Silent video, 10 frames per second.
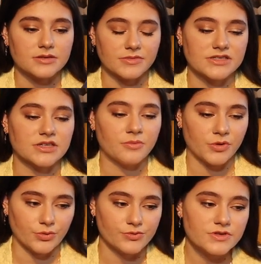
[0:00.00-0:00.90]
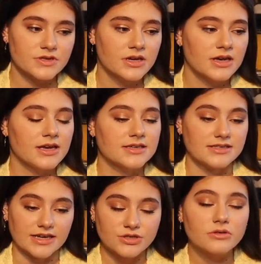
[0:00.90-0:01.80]
domestic abuse,
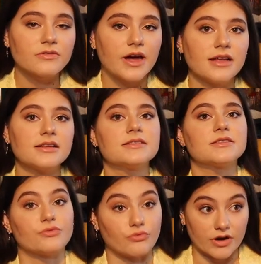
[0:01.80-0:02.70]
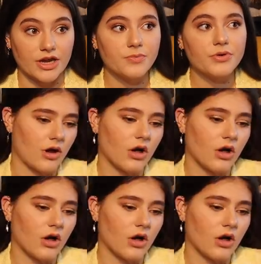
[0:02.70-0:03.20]
sexual violence, rape.